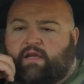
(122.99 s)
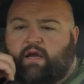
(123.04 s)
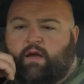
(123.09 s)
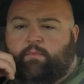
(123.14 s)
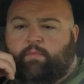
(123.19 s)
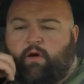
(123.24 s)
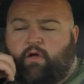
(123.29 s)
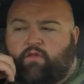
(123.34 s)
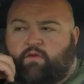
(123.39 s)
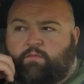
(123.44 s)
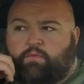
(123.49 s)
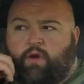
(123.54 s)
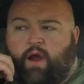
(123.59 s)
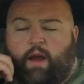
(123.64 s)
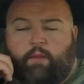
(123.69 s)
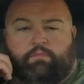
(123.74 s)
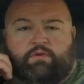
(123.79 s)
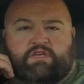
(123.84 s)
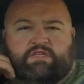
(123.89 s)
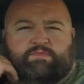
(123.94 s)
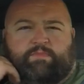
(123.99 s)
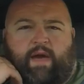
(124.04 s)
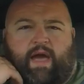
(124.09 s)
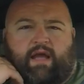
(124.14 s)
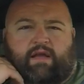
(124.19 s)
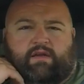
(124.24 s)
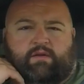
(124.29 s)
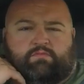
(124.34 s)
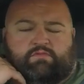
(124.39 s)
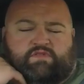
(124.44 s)
up, all their properties
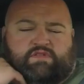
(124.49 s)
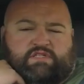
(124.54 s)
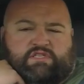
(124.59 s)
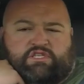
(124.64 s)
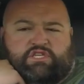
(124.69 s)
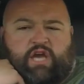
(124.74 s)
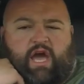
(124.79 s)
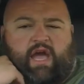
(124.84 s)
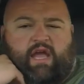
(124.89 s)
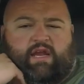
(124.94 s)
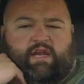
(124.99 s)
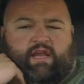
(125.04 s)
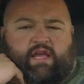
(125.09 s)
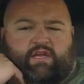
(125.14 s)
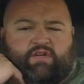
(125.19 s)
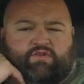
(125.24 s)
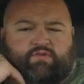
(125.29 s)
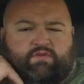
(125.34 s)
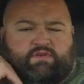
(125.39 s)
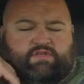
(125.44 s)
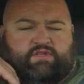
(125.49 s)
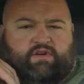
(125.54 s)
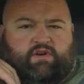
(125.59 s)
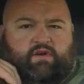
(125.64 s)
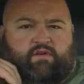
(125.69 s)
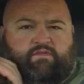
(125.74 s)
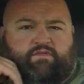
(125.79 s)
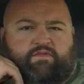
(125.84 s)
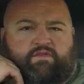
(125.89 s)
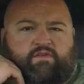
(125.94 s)
back up to this giant nature
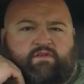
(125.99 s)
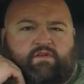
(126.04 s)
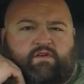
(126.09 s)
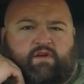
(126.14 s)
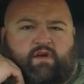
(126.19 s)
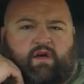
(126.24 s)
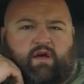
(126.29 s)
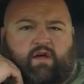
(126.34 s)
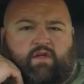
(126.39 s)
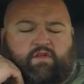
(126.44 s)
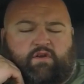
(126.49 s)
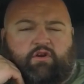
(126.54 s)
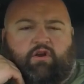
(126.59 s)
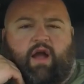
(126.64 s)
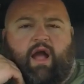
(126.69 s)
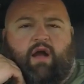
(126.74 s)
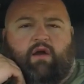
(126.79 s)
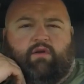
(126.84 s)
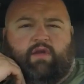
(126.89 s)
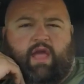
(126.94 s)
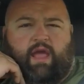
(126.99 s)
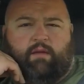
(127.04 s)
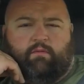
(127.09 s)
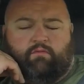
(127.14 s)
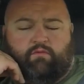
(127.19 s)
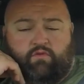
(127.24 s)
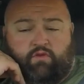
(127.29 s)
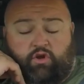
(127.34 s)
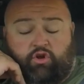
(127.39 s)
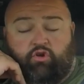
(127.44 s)
reserve, the Crown
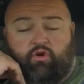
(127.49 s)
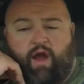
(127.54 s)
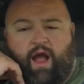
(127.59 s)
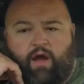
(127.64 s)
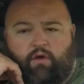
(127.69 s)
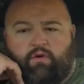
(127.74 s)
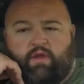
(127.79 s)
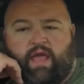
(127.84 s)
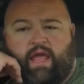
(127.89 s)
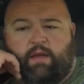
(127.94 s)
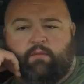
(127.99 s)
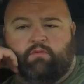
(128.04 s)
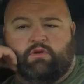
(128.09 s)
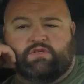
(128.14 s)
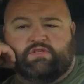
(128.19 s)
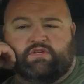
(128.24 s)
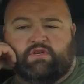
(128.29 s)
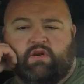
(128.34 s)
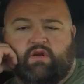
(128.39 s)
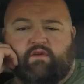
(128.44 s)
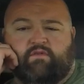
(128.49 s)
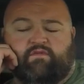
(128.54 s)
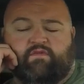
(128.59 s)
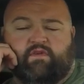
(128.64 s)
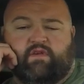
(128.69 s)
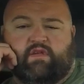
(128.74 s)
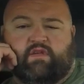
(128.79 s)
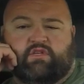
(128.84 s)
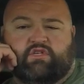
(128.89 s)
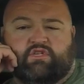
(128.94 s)
Game
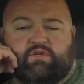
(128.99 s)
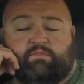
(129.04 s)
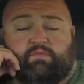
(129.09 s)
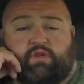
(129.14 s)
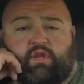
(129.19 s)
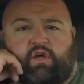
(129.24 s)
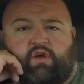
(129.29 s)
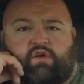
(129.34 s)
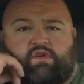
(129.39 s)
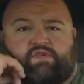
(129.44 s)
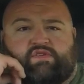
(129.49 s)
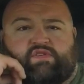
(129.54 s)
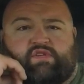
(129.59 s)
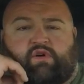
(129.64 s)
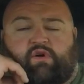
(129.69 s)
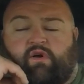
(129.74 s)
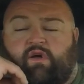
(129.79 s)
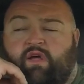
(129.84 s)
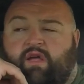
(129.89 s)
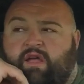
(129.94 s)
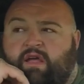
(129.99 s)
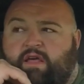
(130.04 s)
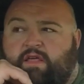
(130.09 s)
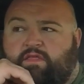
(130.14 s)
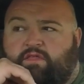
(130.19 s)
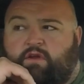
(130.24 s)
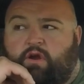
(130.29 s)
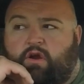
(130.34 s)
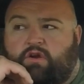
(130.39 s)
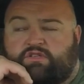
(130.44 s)
Reserve in Chapleau. So
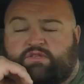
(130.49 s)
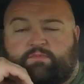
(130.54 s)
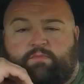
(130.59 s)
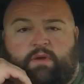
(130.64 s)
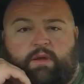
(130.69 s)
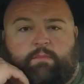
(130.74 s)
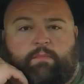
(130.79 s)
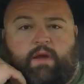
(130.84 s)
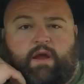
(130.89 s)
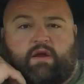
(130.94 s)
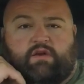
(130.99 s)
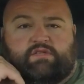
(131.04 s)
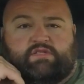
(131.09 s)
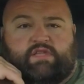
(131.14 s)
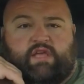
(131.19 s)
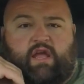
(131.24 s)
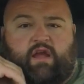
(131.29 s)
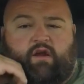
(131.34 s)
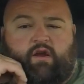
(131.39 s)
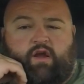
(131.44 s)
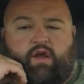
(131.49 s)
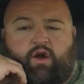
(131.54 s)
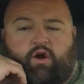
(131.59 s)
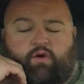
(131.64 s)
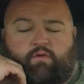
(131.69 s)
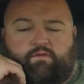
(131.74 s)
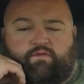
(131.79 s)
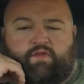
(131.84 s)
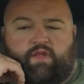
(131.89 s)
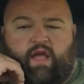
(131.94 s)
there are some big bears in the area.
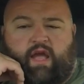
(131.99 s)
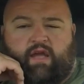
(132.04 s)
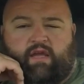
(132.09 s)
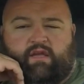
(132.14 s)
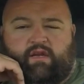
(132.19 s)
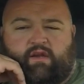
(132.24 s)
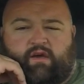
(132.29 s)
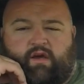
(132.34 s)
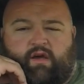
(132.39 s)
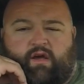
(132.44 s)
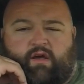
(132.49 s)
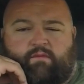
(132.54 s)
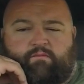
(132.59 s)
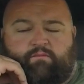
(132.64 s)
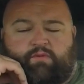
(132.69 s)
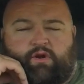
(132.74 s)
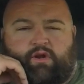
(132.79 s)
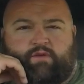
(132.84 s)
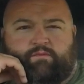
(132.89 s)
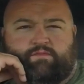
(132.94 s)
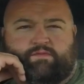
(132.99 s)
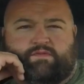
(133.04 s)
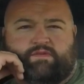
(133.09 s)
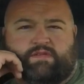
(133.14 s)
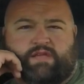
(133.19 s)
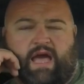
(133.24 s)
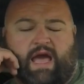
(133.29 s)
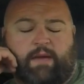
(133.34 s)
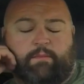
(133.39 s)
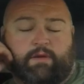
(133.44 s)
Hopefully I can put enough
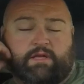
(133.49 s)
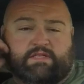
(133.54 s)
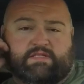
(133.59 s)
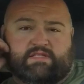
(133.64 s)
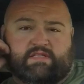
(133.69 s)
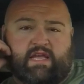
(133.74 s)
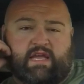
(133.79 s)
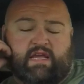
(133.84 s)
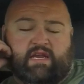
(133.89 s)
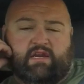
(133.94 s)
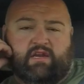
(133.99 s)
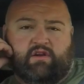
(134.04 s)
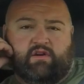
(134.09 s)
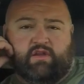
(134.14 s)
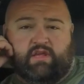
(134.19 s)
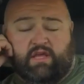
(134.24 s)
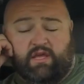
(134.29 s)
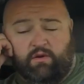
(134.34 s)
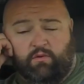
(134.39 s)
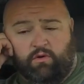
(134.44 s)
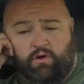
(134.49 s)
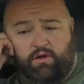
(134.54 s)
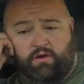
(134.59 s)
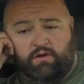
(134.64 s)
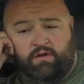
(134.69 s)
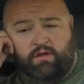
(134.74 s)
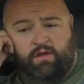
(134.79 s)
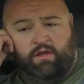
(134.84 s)
time on staying here to get one